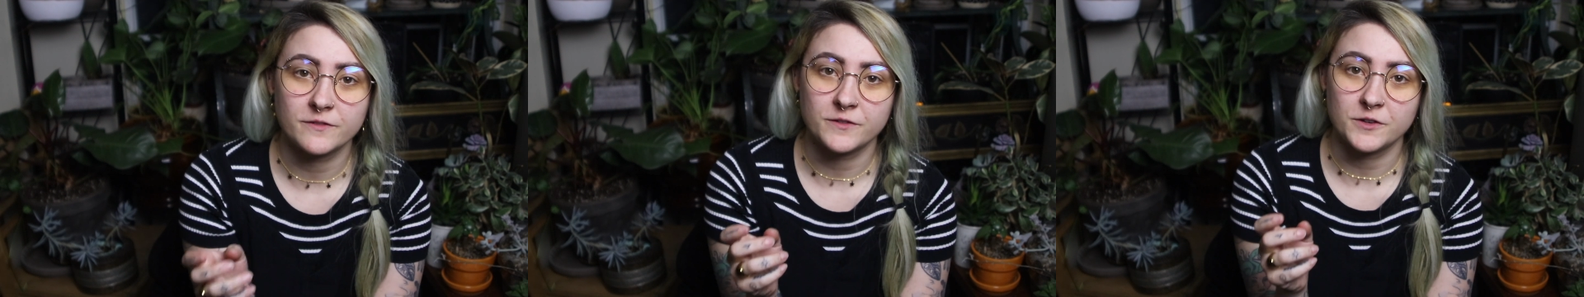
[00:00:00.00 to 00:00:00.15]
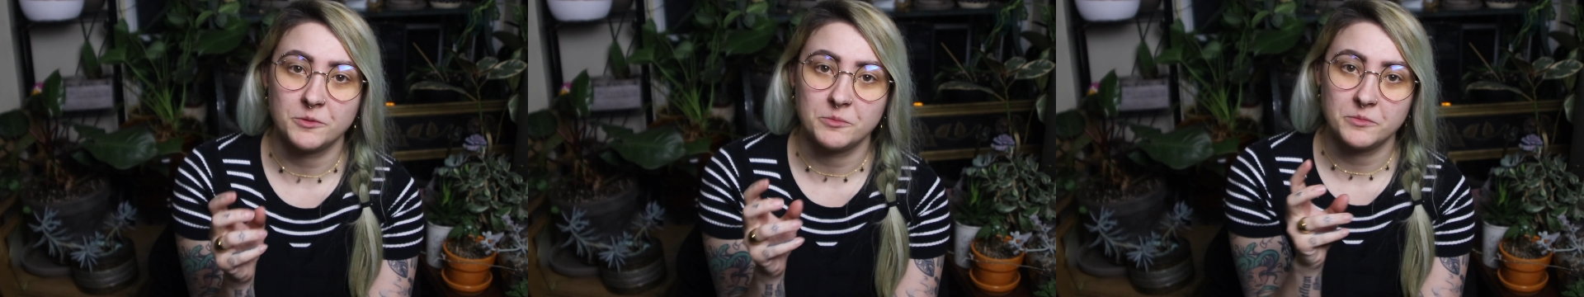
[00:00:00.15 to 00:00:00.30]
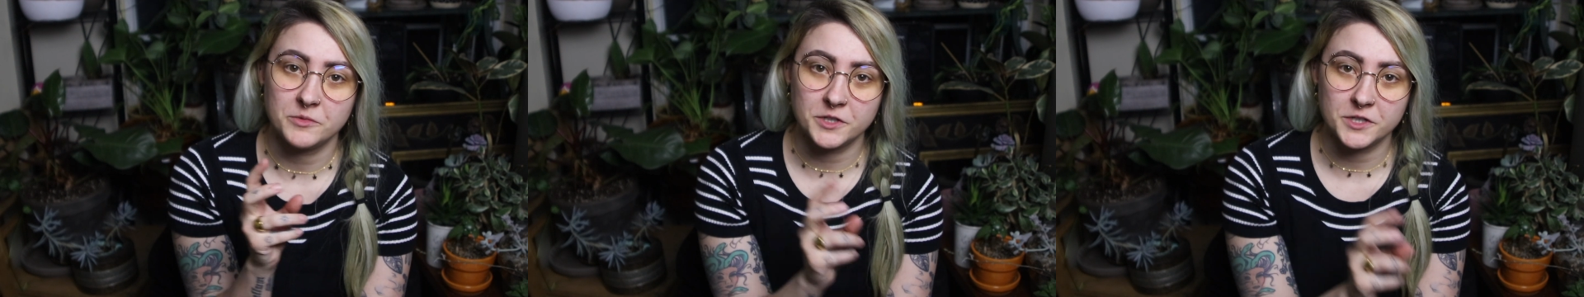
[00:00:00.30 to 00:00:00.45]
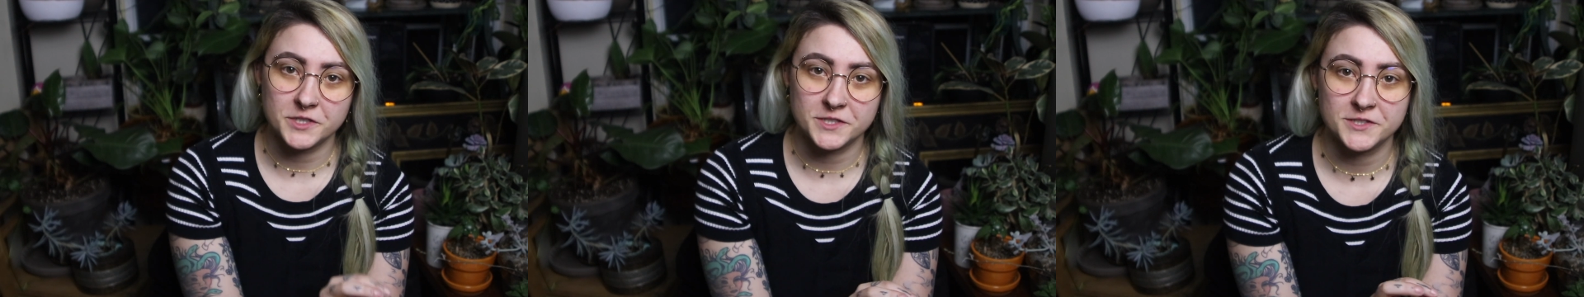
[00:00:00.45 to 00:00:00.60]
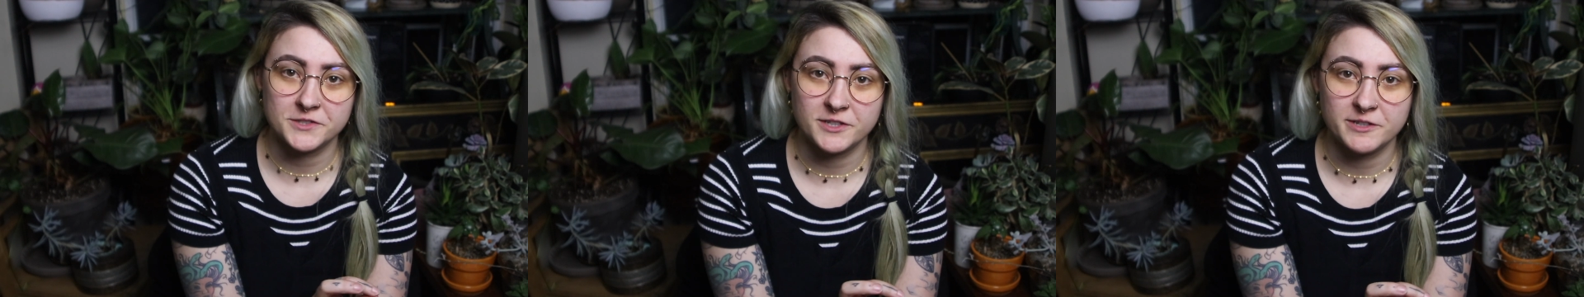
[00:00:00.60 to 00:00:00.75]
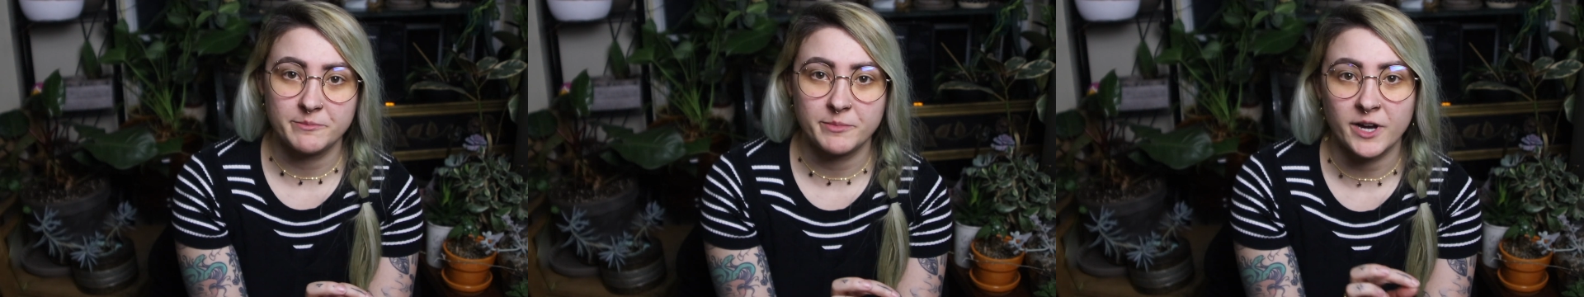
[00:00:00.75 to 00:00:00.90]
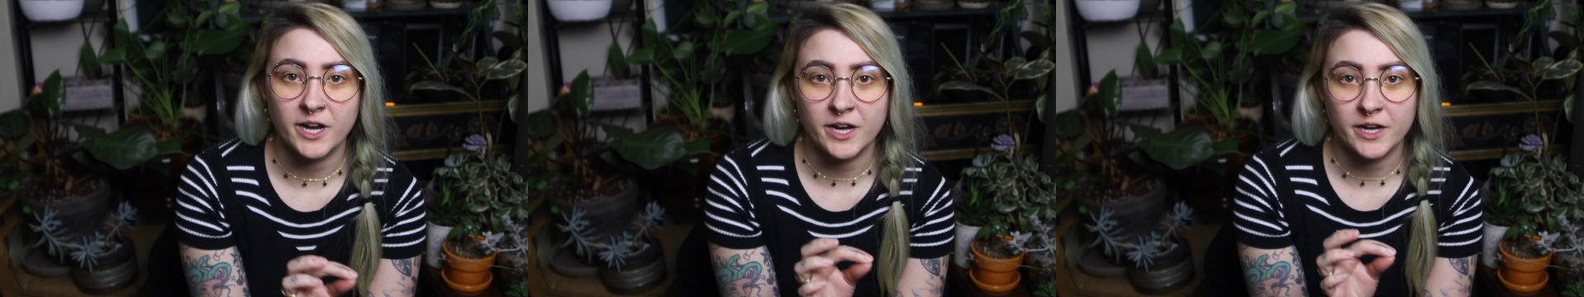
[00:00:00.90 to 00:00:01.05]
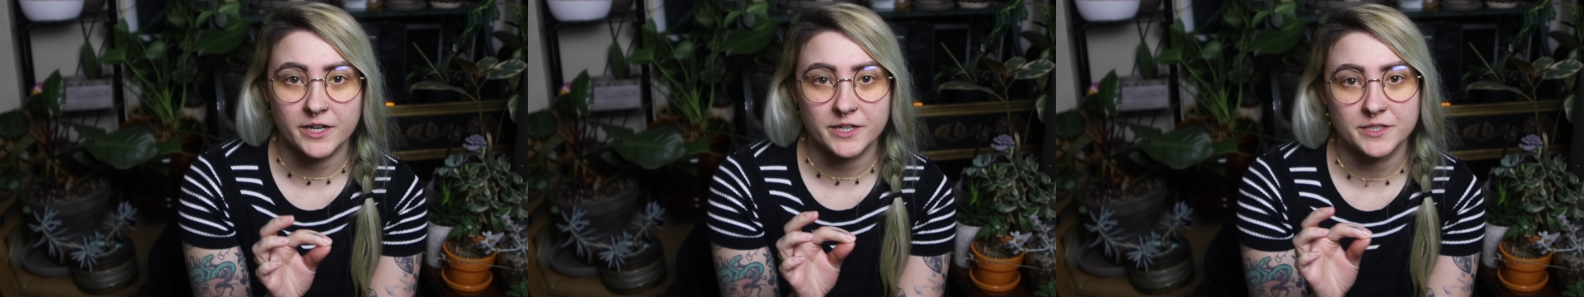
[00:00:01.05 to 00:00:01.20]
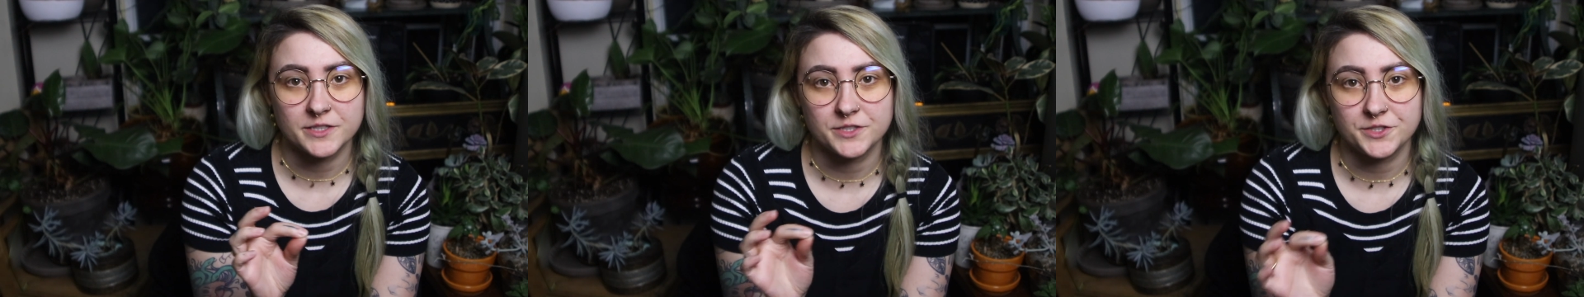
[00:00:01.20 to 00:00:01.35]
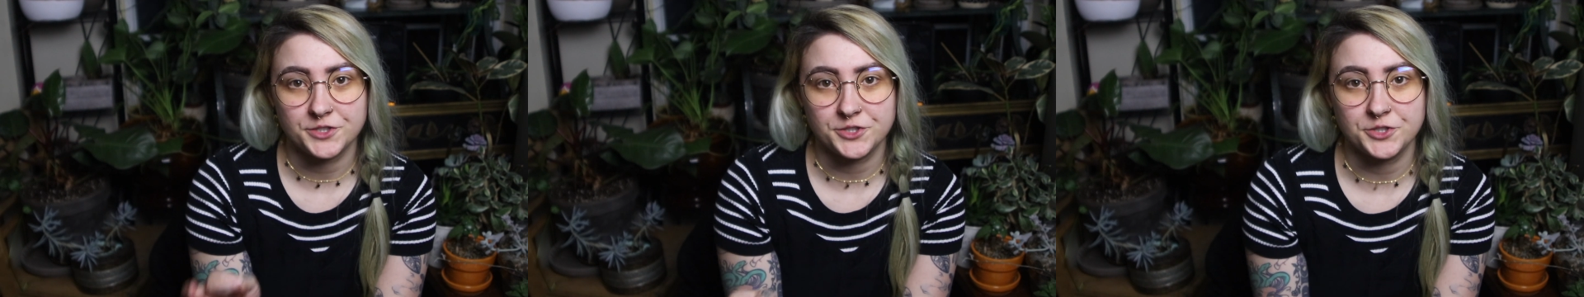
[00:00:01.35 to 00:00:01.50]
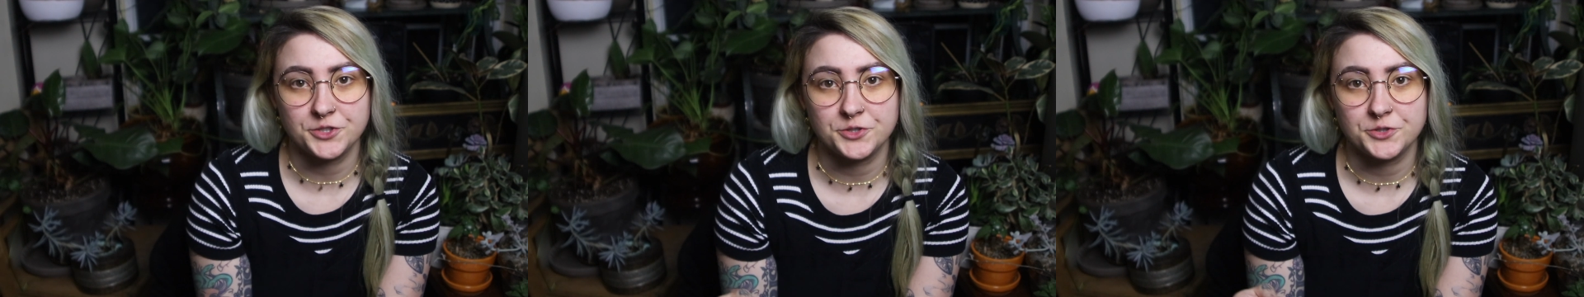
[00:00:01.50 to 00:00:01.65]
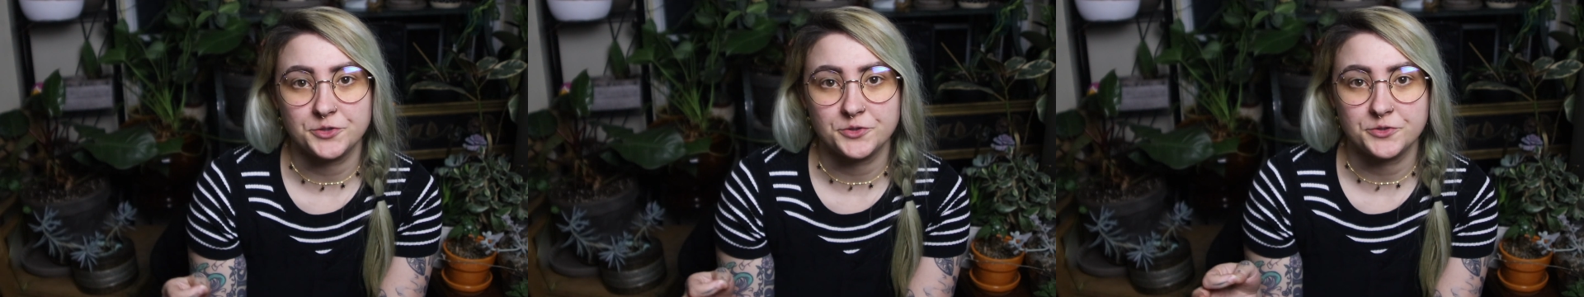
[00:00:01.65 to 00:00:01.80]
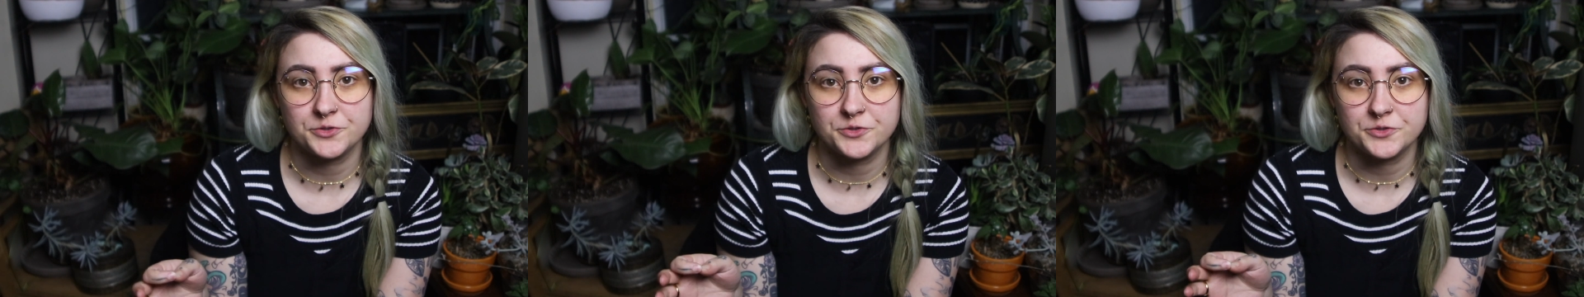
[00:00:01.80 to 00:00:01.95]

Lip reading: from nursery pot to,